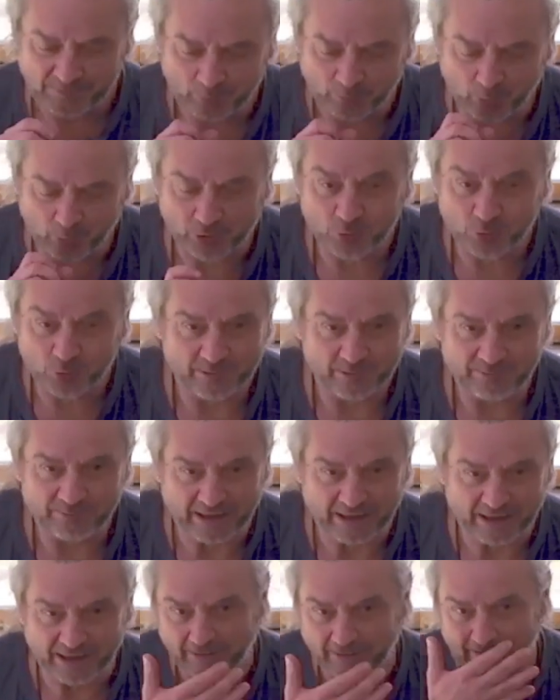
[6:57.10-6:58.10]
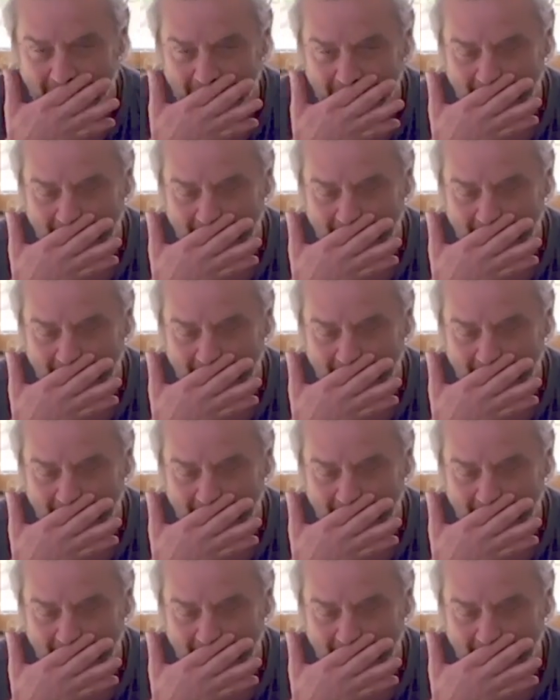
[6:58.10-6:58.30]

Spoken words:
What do I mean?